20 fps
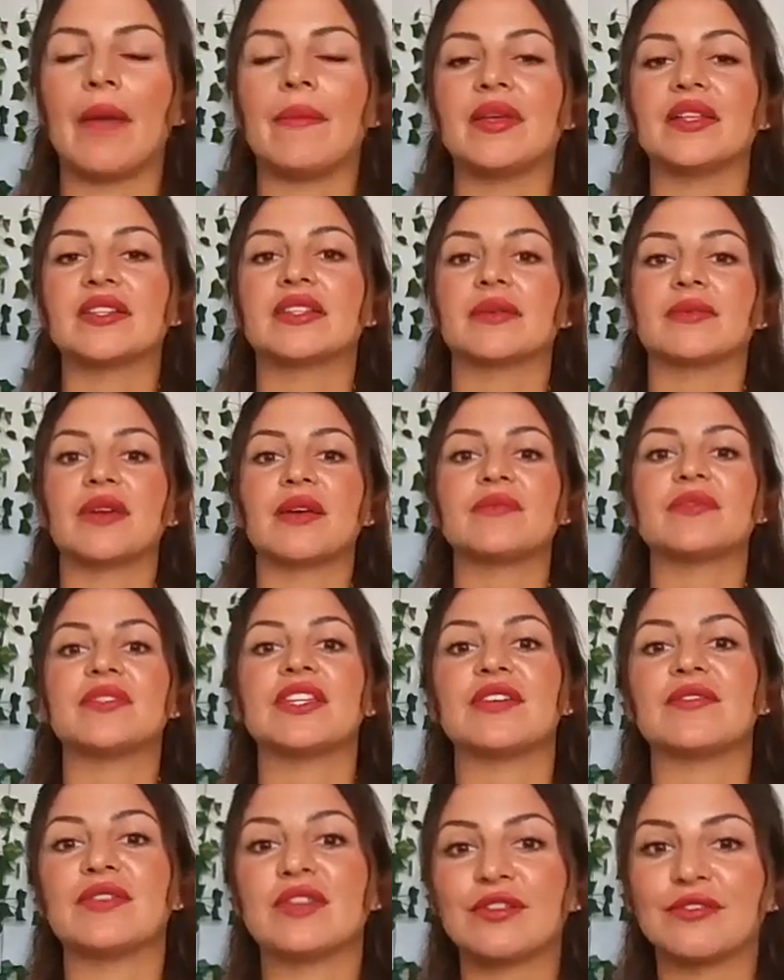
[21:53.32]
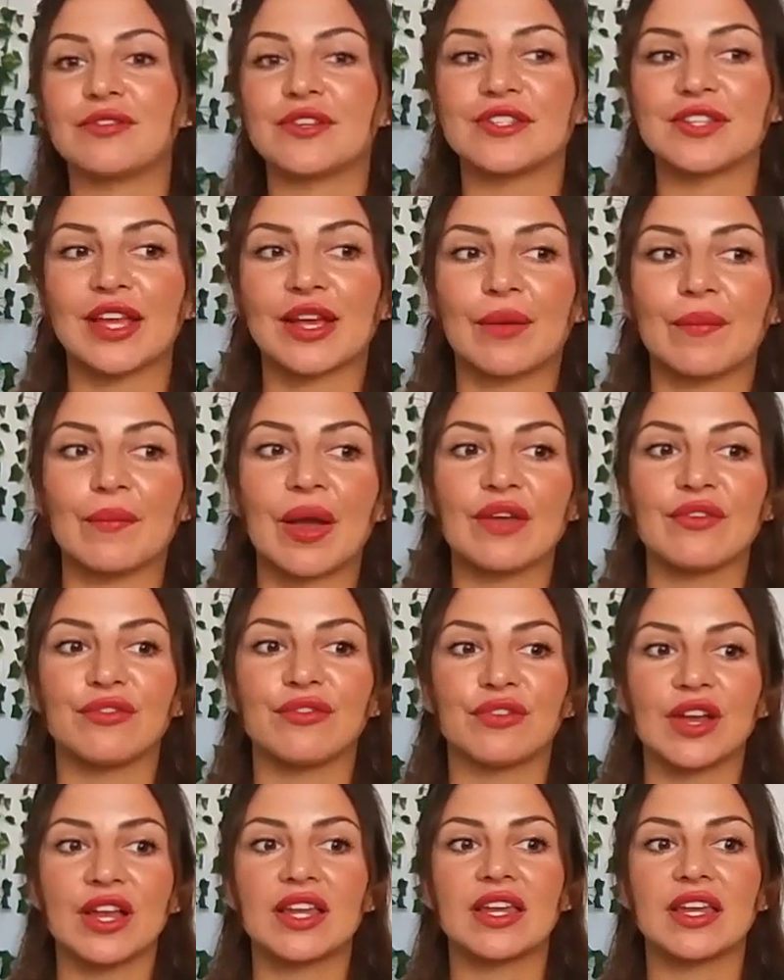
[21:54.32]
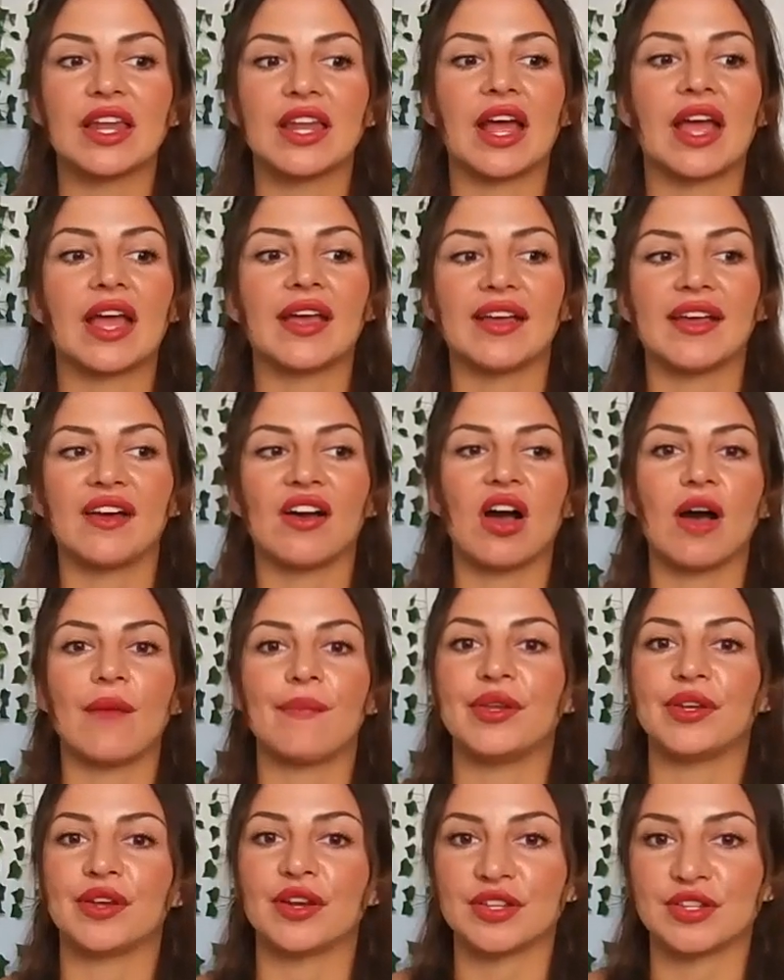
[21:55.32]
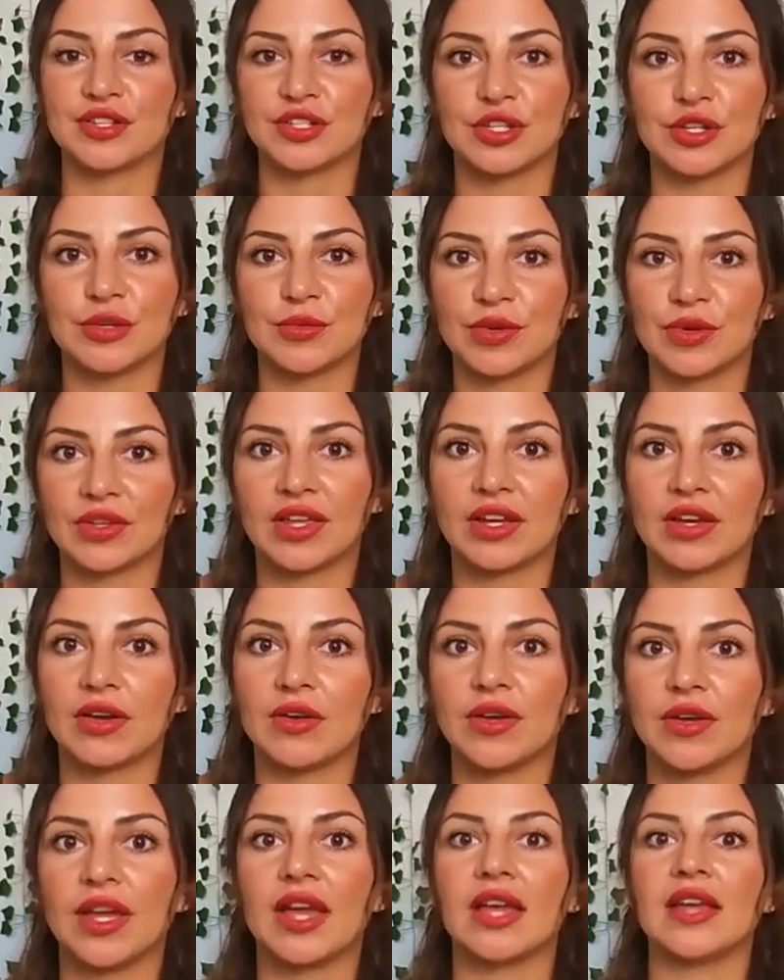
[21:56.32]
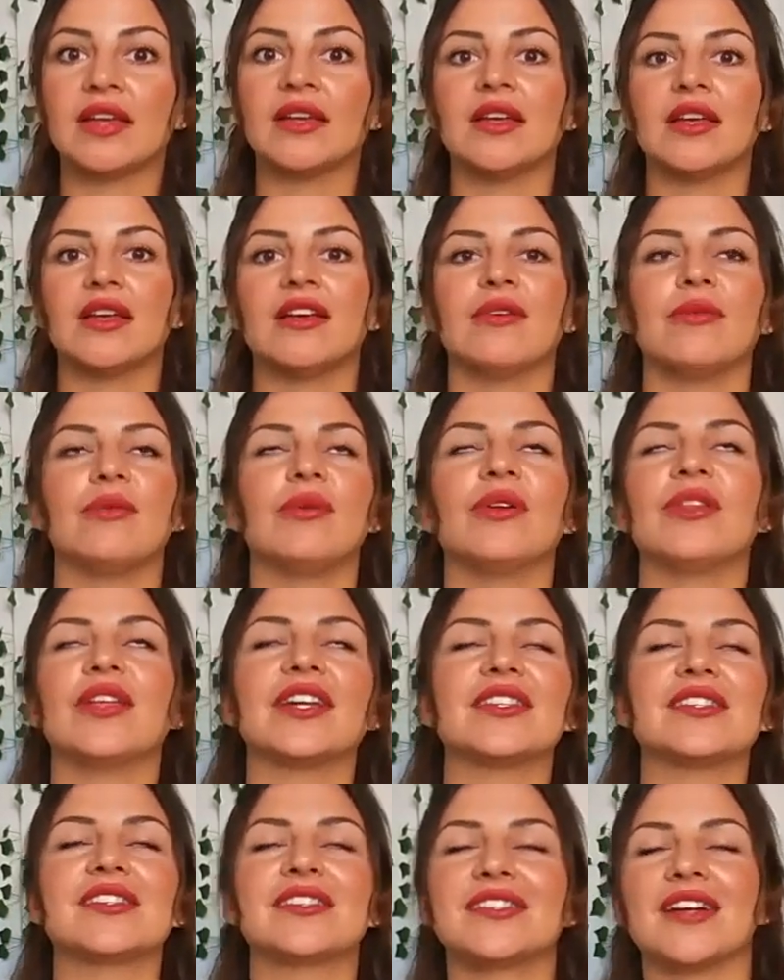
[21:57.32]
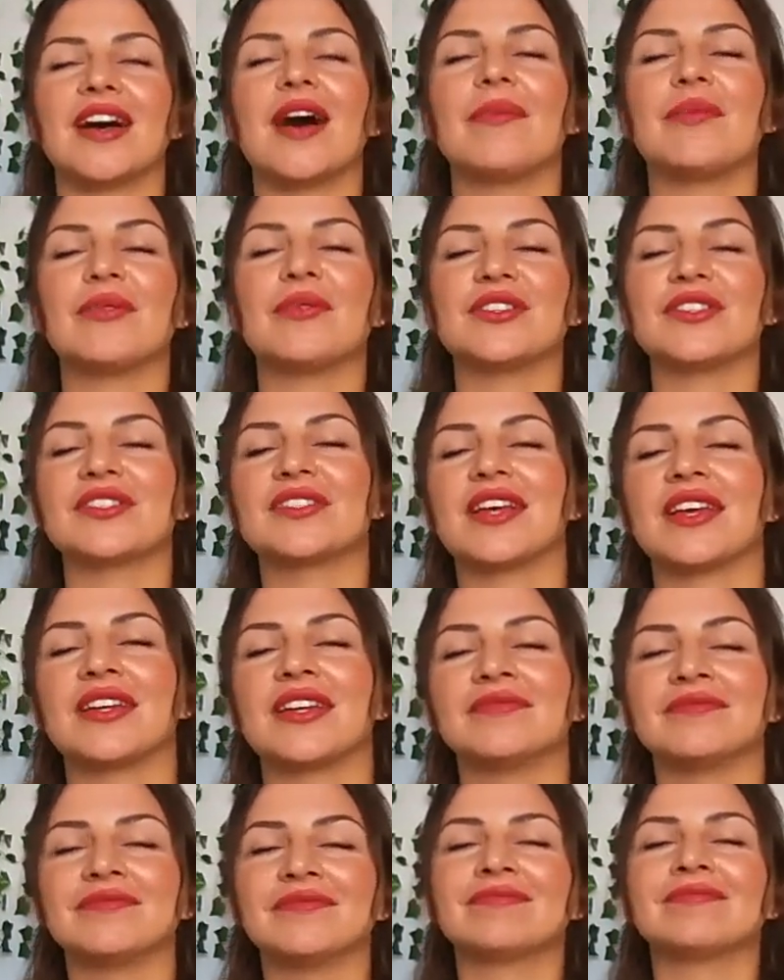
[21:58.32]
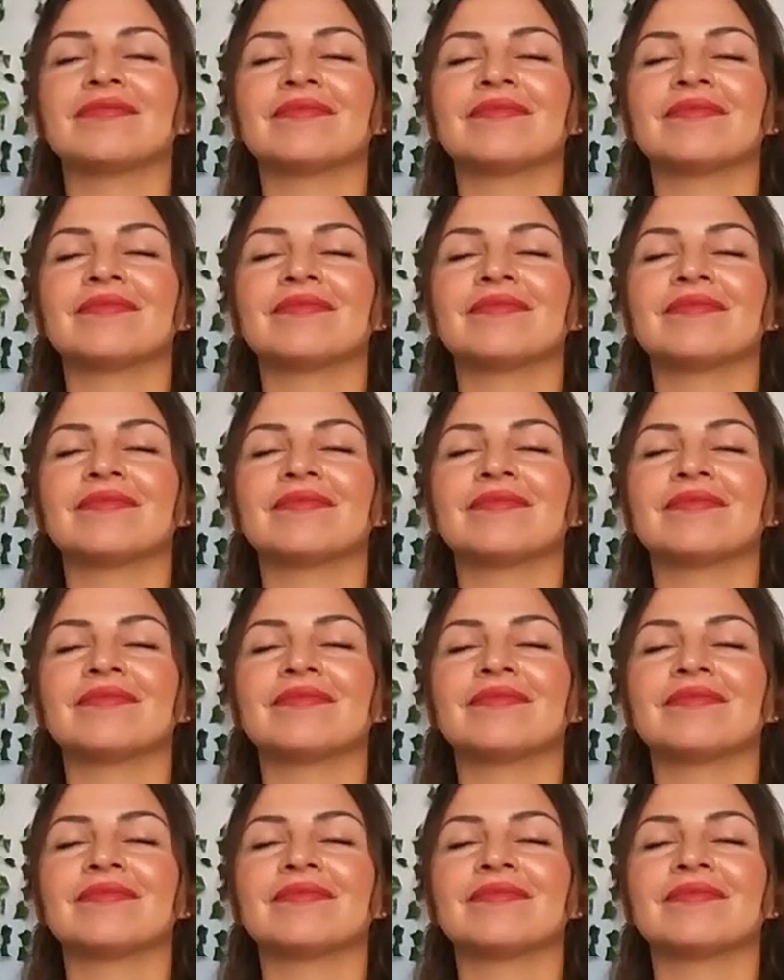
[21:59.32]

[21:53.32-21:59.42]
I mean, sometimes even if it's like my friend and I hopping on a Zoom, we're like, okay, we'll like stop and just like